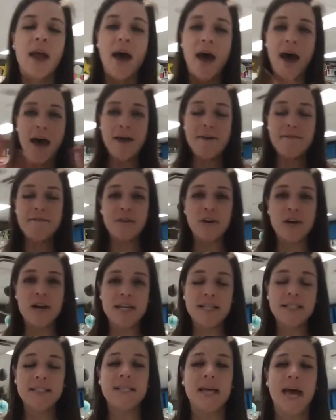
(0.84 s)
Hi
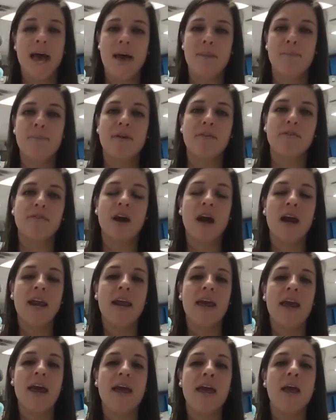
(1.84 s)
friends, happy
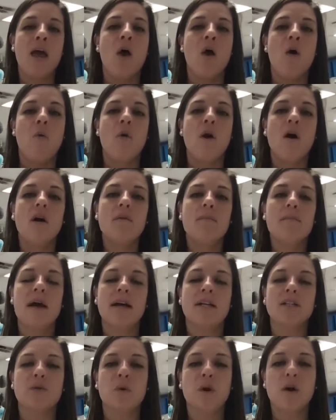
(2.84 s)
Friday. Welcome
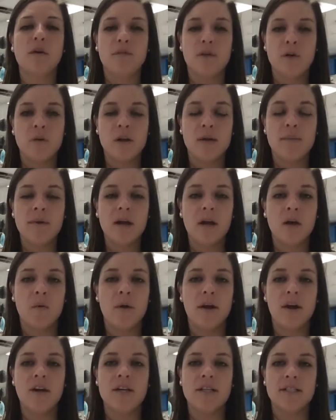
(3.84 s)
back to our phonemic
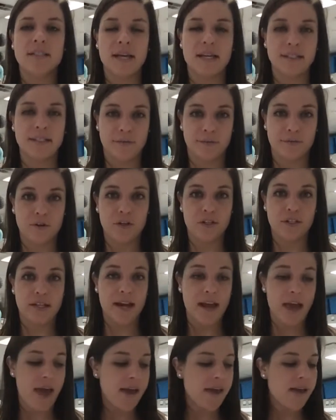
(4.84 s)
awareness lesson for
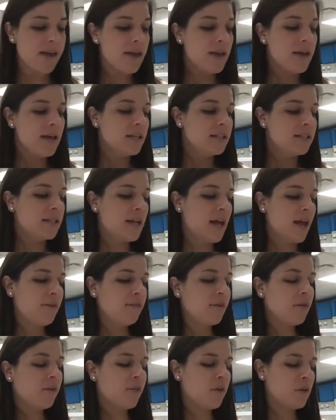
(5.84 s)
today. Today
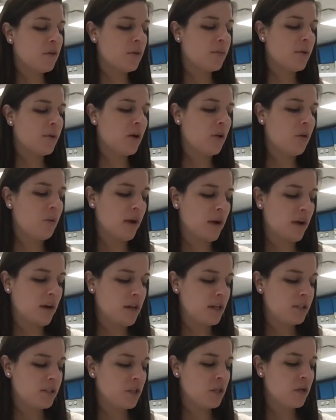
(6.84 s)
for phonemic
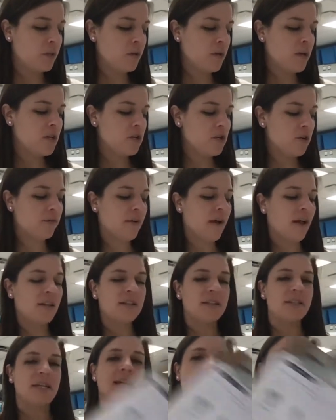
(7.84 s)
awareness, you will need your
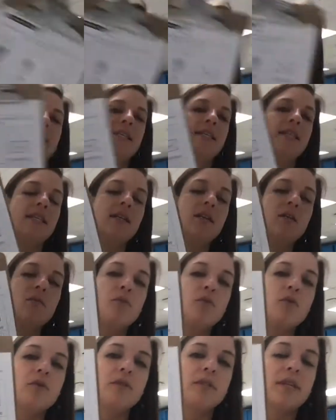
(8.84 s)
Valentine's Day
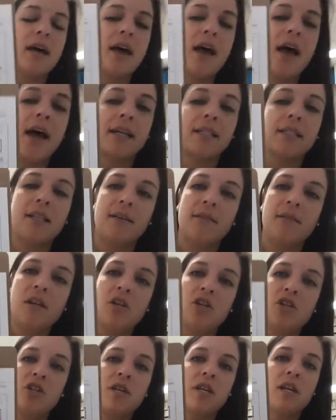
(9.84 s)
syllables, activity
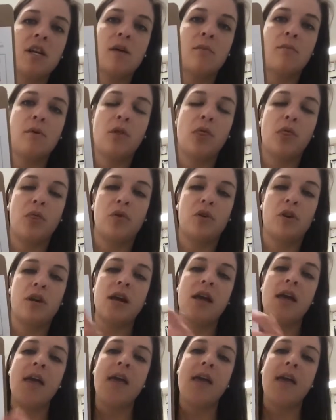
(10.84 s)
sheet number
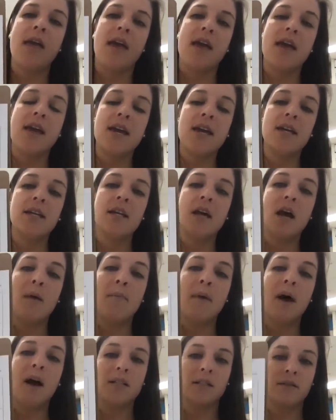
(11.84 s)
3, and a
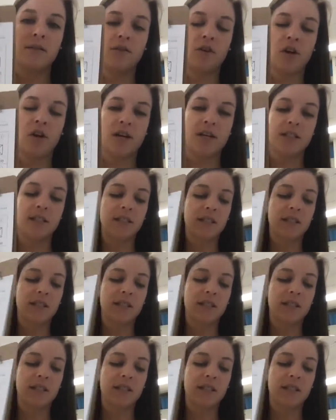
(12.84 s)
box of crayons.